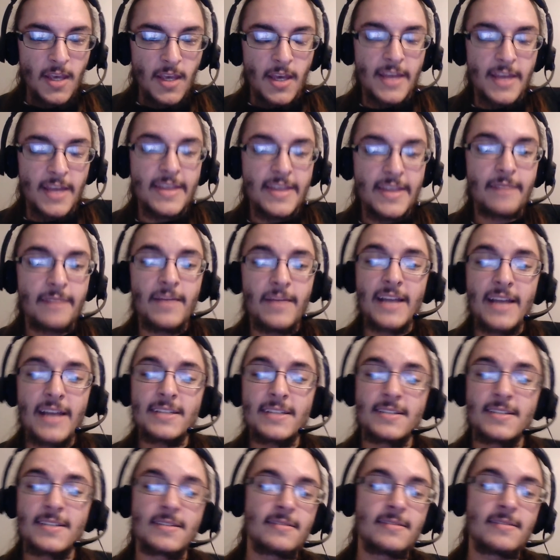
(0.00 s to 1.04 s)
And that might
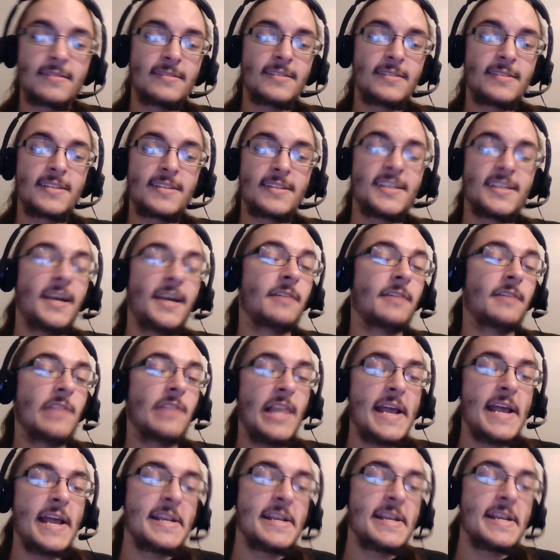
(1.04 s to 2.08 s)
sound
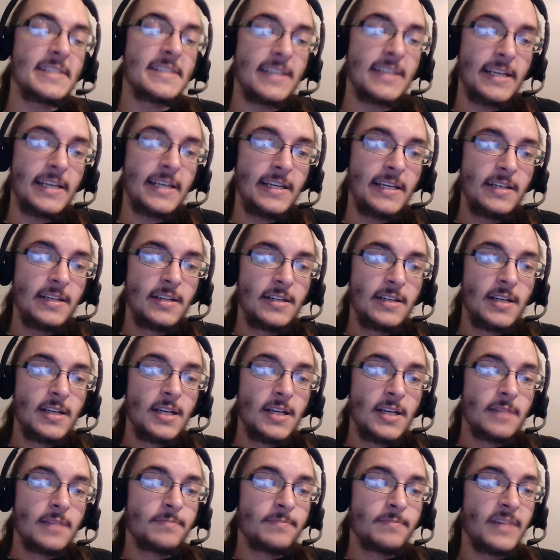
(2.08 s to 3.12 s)
lazy,
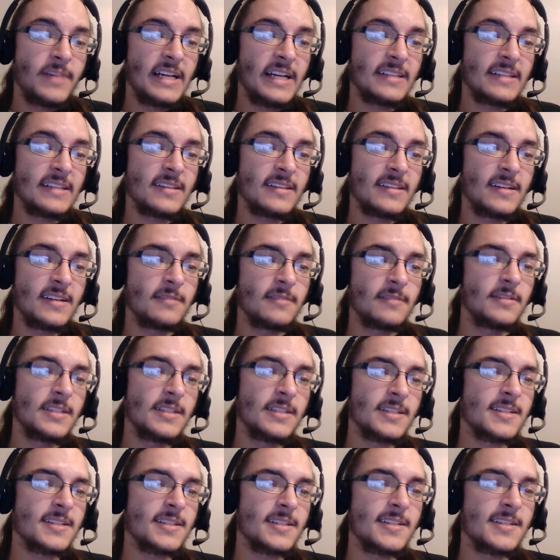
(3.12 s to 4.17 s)
but there
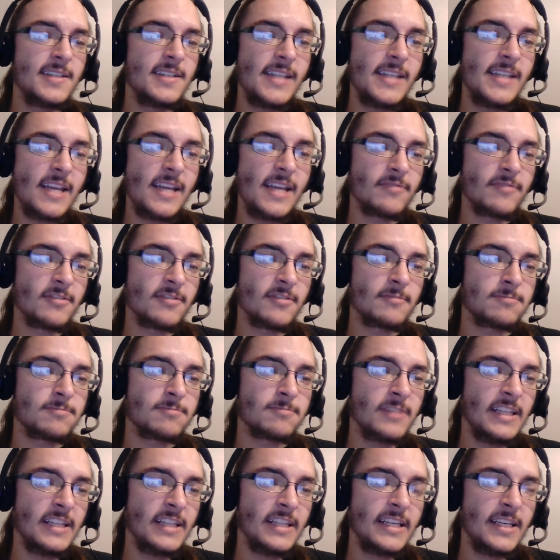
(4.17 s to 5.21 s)
was never
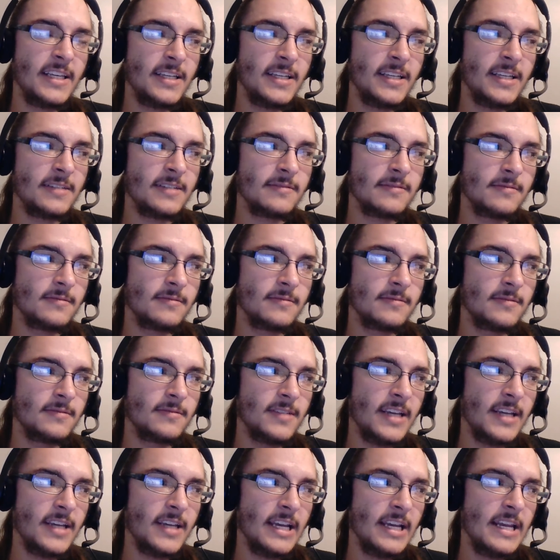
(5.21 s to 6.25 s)
really
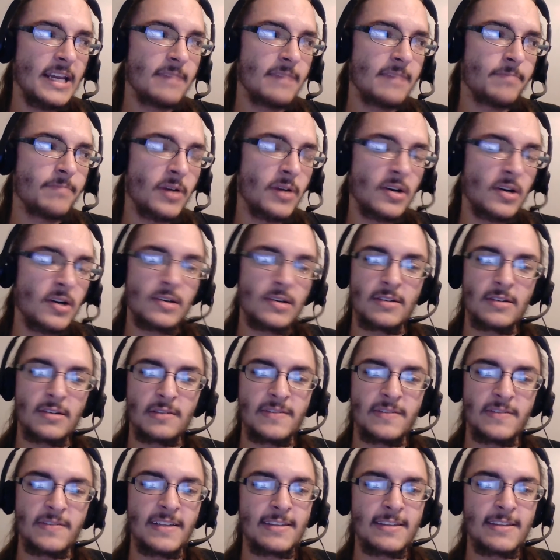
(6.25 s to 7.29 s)
any part
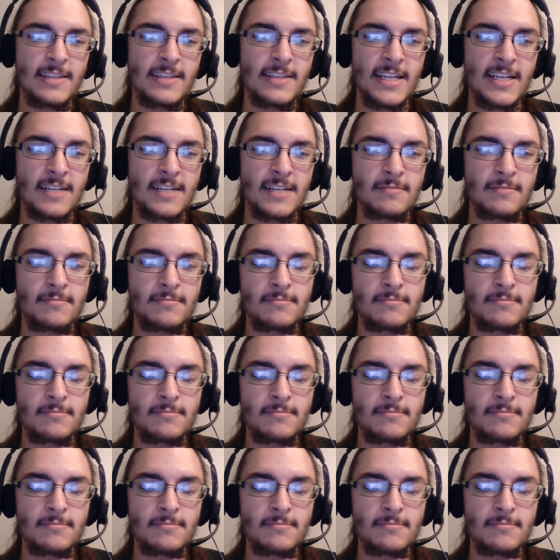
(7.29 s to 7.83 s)
of it that